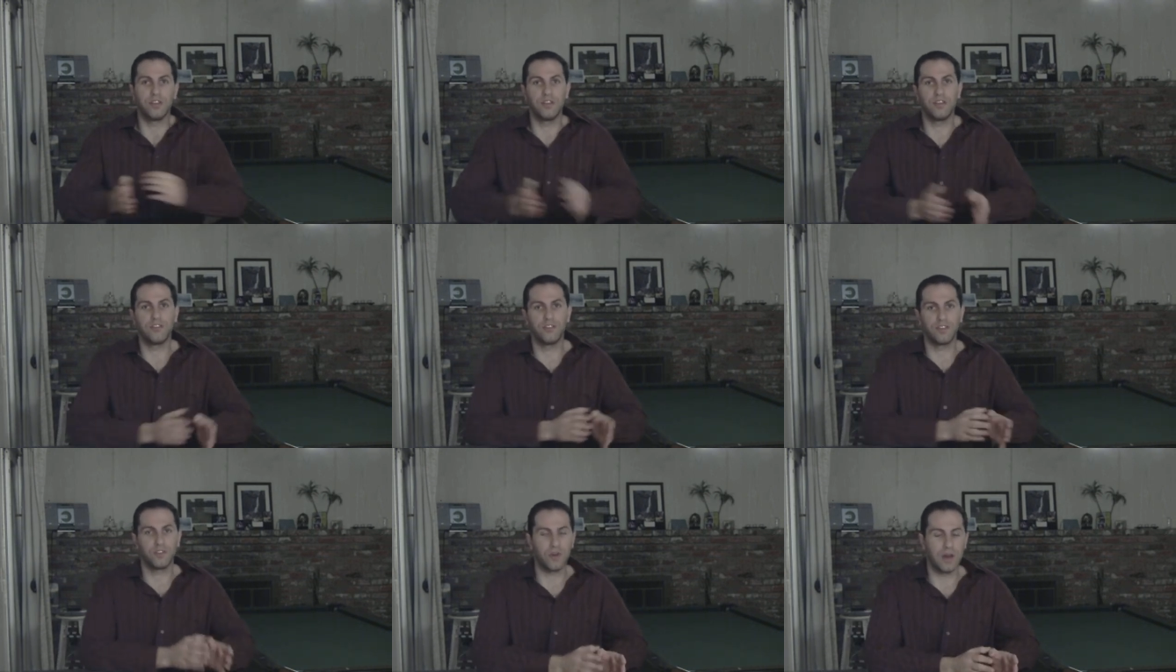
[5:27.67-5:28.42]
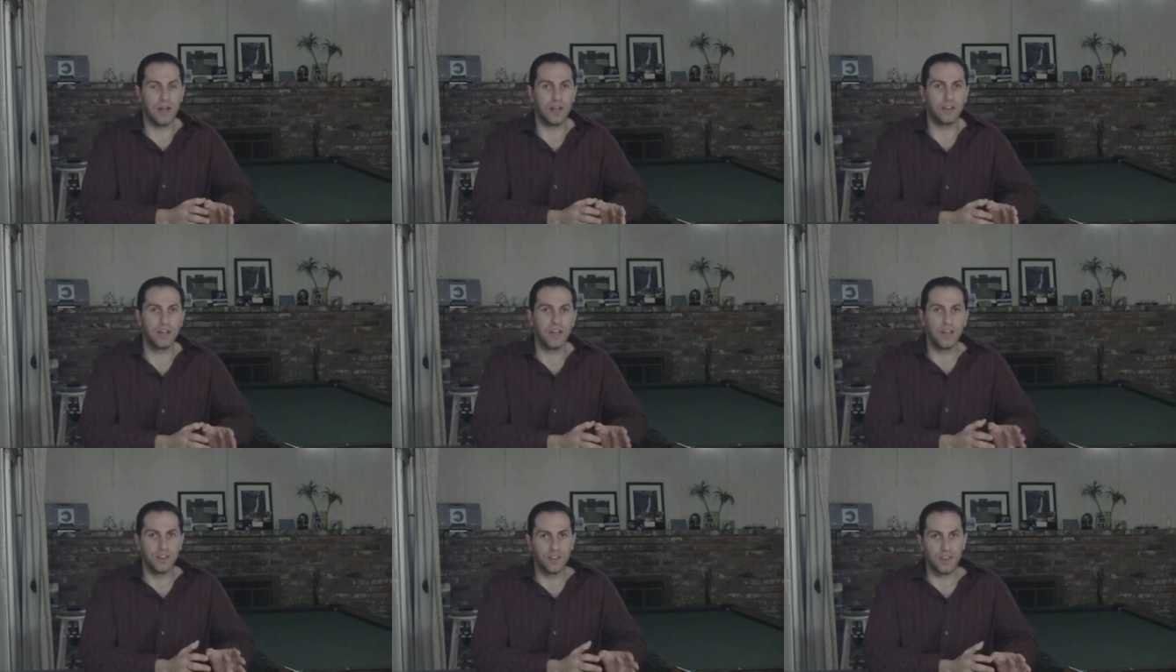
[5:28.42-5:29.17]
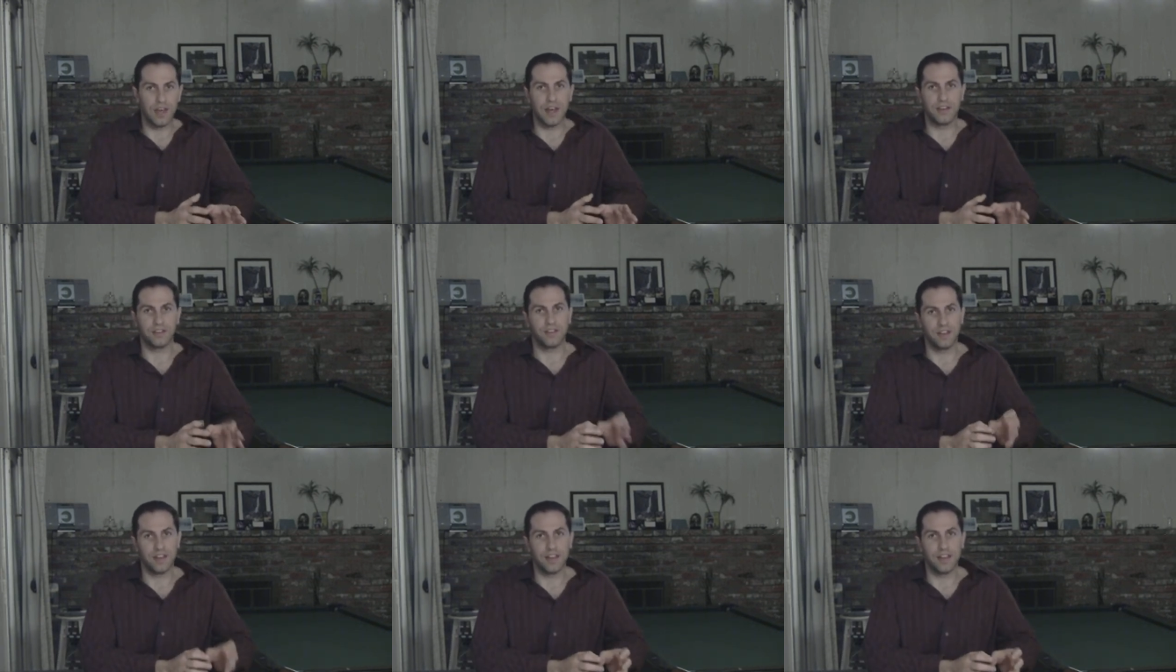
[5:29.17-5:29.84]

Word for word: This is a trend that